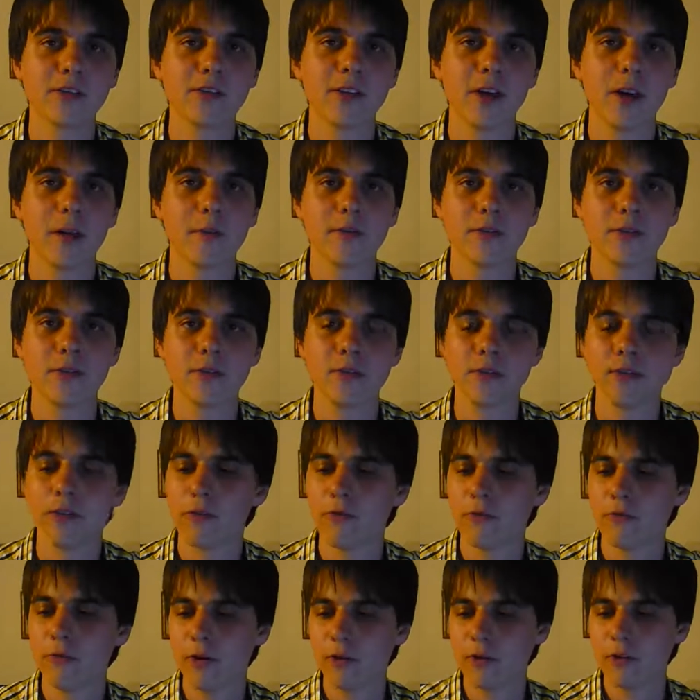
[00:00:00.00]
it's time to
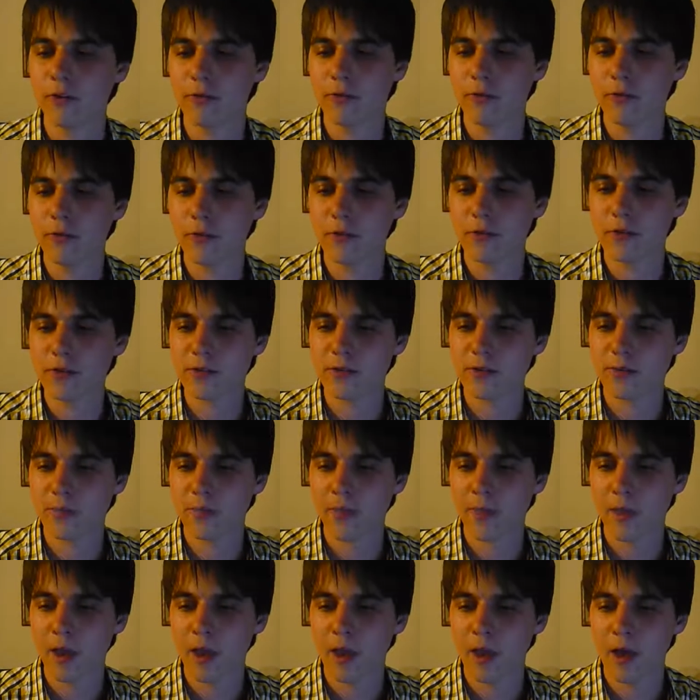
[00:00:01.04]
finally review this.
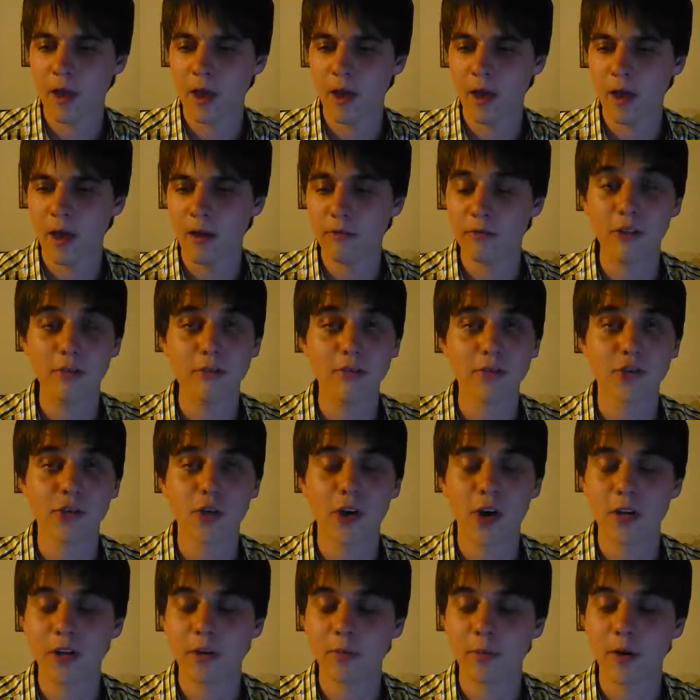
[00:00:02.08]
I've never
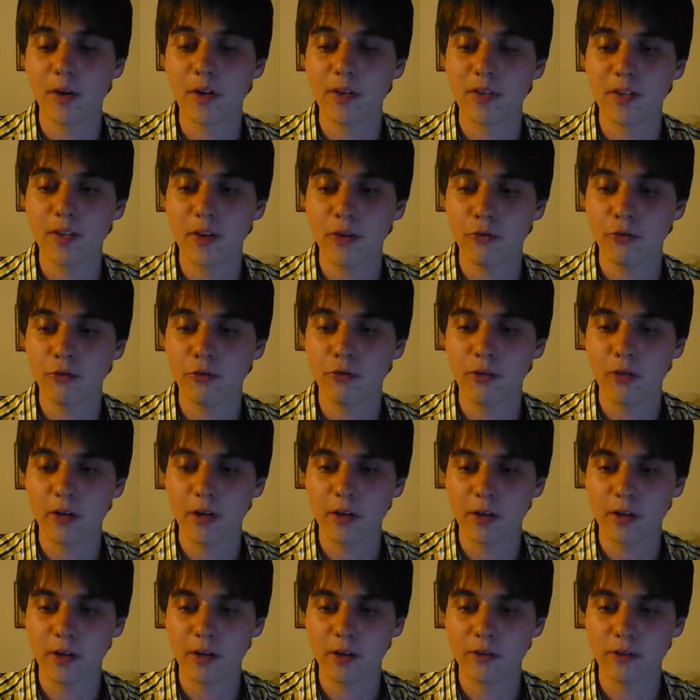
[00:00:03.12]
tried it myself.
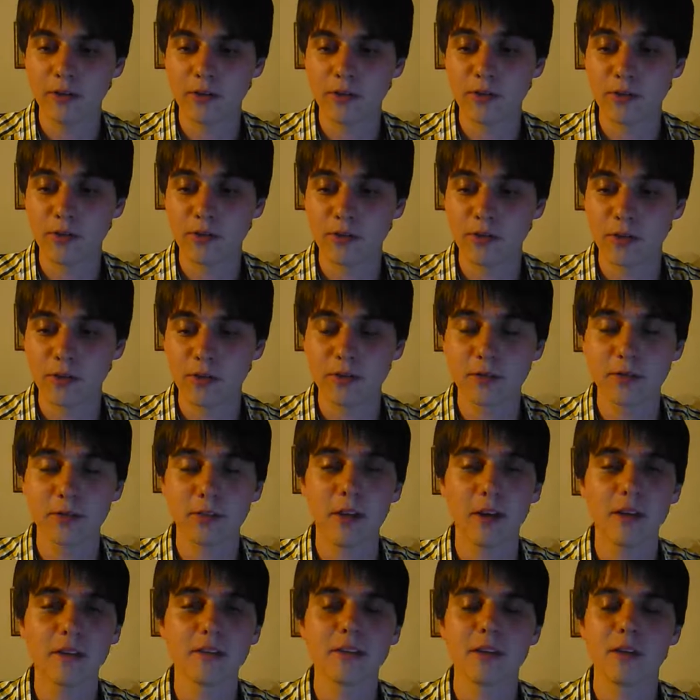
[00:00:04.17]
I got this in Toronto
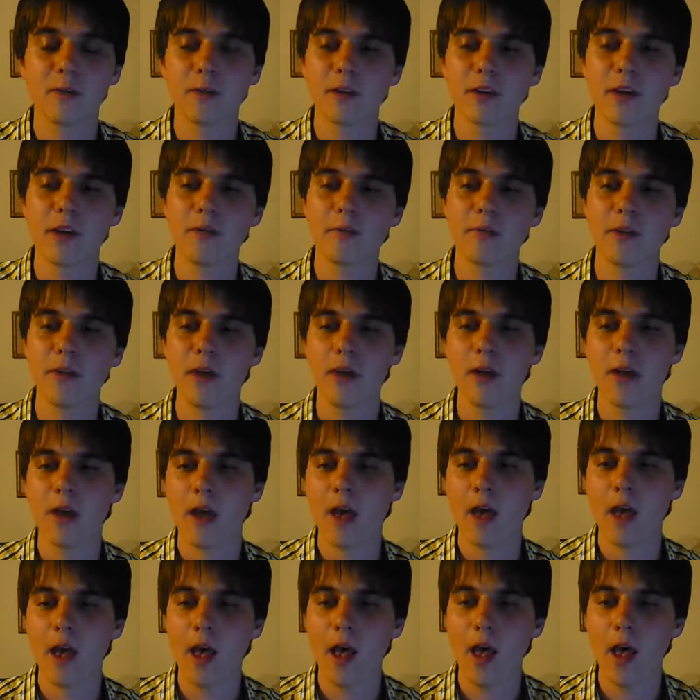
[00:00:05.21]
last time I came there,
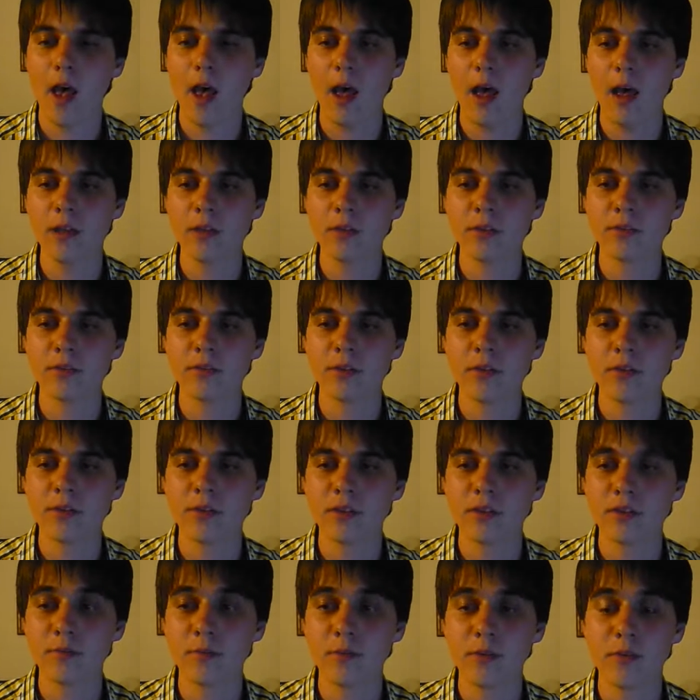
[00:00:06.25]
and this
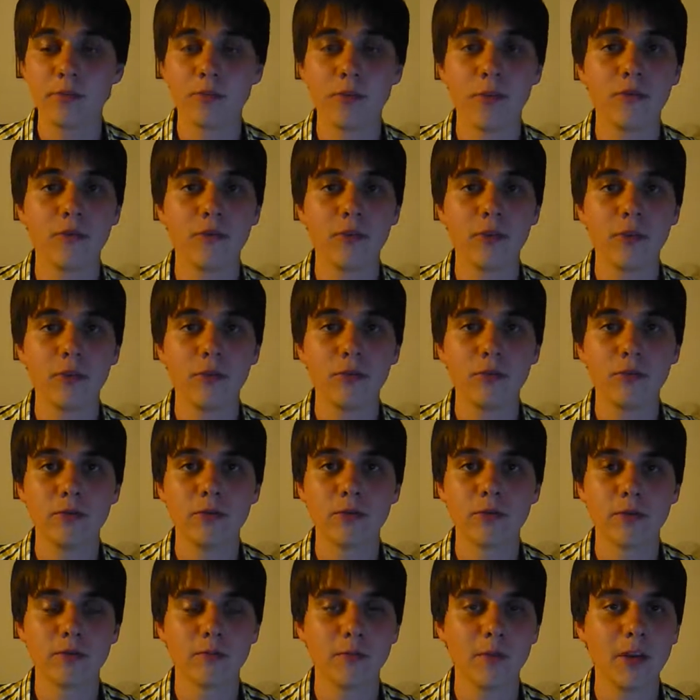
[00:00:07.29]
has been reviewed
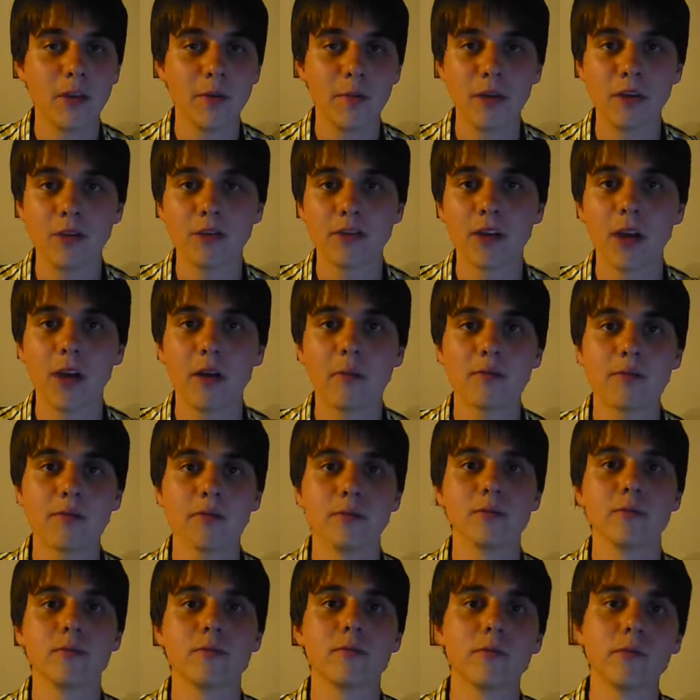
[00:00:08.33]
many
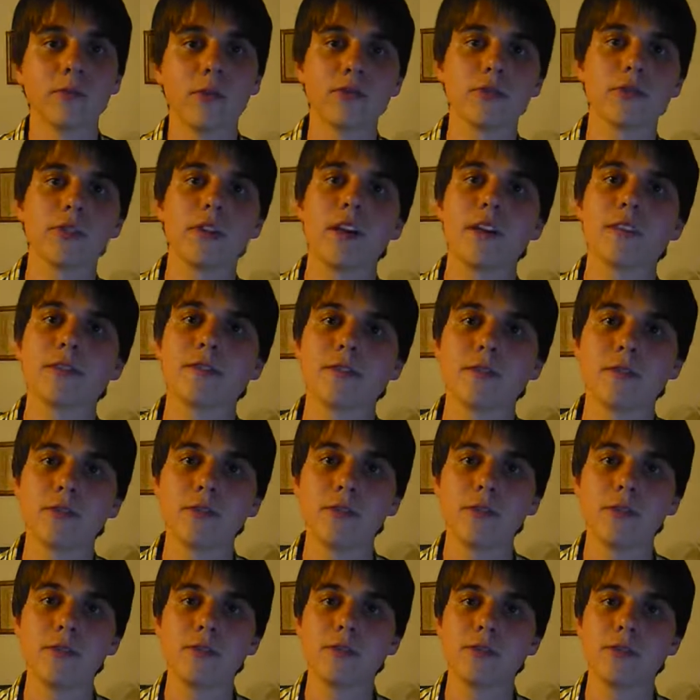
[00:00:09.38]
times on the net, on
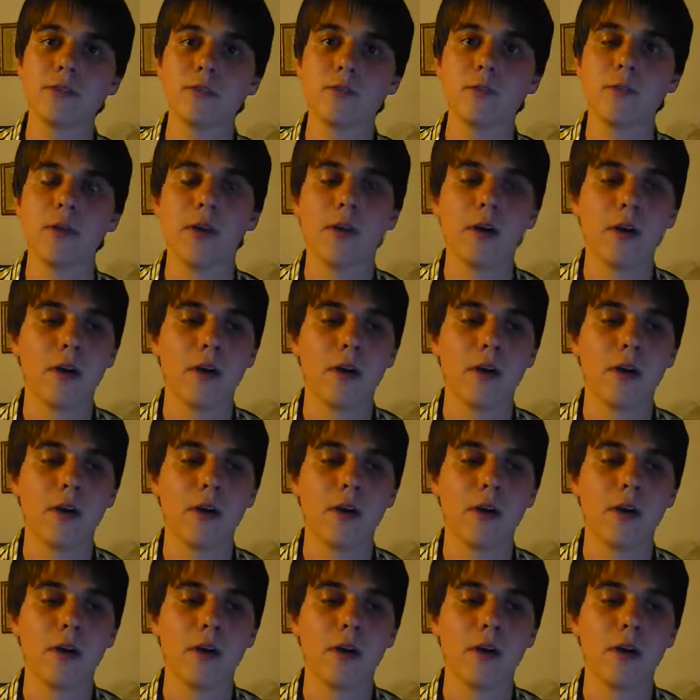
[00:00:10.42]
YouTube,